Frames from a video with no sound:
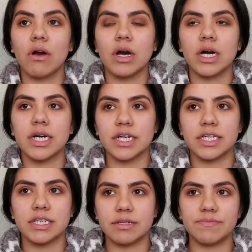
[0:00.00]

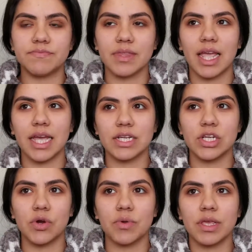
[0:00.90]
I
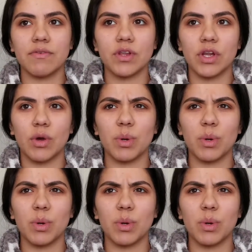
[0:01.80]
don't even know